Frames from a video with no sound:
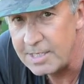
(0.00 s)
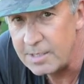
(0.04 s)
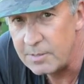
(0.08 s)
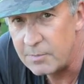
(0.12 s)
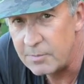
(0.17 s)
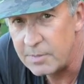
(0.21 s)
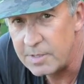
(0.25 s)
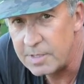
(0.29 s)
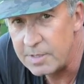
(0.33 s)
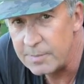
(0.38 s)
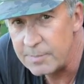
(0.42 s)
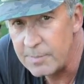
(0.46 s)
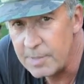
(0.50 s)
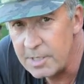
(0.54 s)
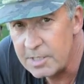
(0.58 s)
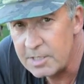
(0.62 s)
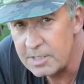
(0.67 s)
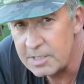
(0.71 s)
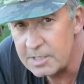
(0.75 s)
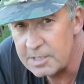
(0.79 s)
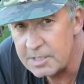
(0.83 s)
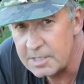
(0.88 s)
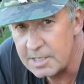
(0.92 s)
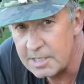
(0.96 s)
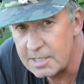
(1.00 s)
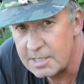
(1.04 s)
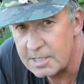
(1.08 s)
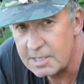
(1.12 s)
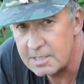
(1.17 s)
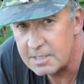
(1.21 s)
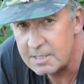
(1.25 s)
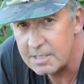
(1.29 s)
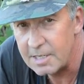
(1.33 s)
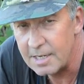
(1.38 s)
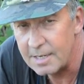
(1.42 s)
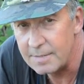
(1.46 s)
when the British
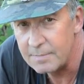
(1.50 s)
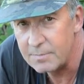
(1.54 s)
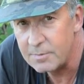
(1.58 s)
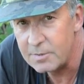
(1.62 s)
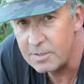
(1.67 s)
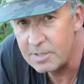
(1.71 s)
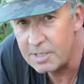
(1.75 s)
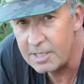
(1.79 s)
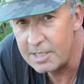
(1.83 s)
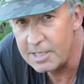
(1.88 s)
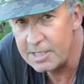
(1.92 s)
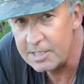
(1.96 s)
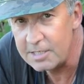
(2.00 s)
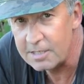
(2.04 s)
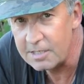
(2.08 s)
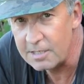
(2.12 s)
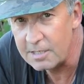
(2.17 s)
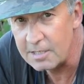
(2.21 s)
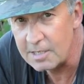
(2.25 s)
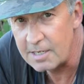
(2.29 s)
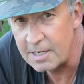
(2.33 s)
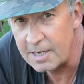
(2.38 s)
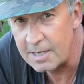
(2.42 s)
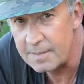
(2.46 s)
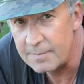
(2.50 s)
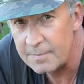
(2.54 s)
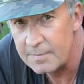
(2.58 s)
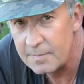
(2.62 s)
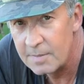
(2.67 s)
settlers came to the Eastern Cape.